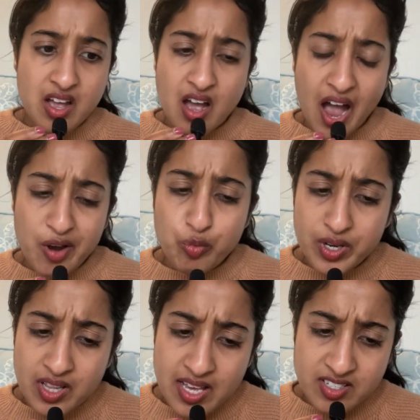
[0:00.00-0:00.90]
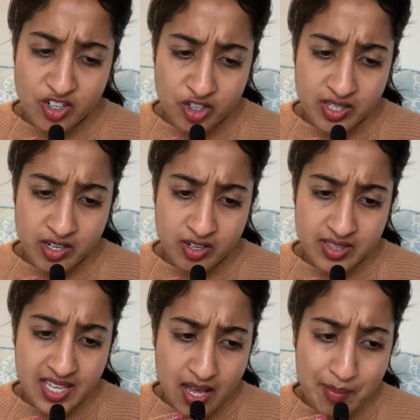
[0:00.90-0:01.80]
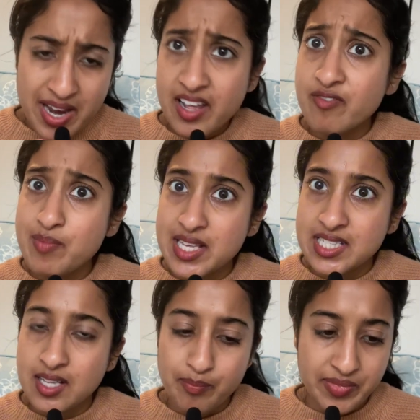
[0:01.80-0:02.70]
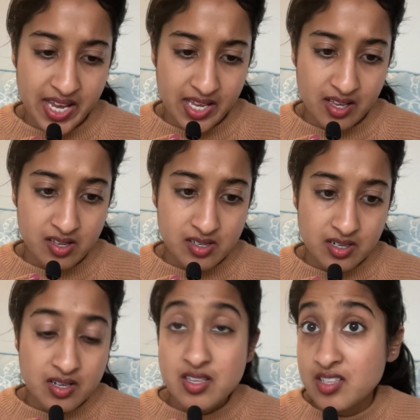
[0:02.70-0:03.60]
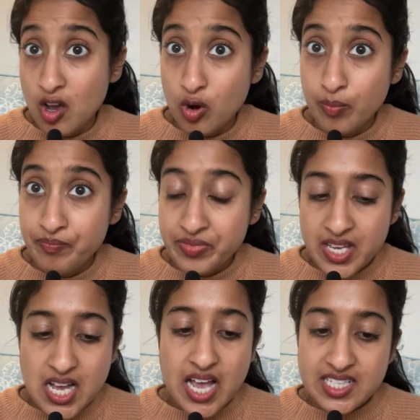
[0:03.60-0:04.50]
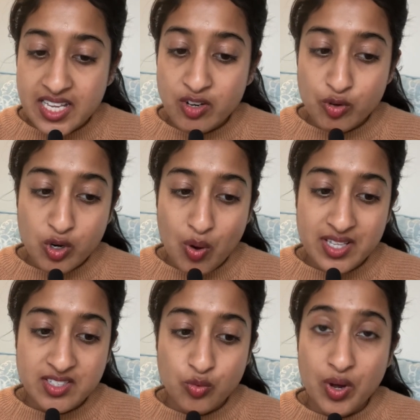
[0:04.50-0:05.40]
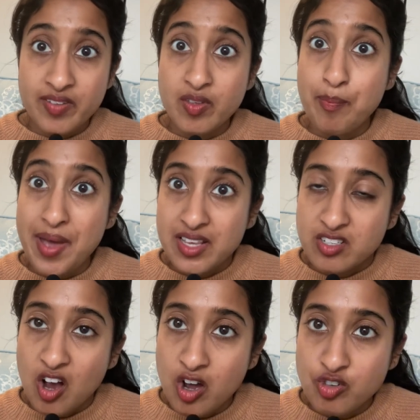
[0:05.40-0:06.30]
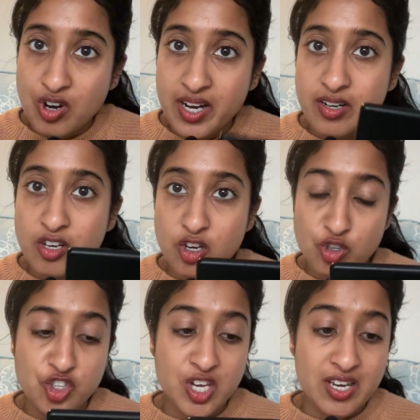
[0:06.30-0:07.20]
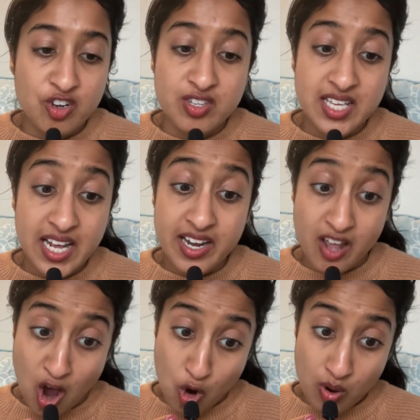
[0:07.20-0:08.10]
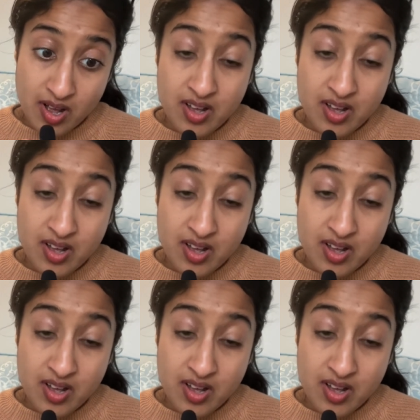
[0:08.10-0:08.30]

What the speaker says: I realized earlier that I might have missed something. So, I sent a request to one of the best contract negotiators that I know.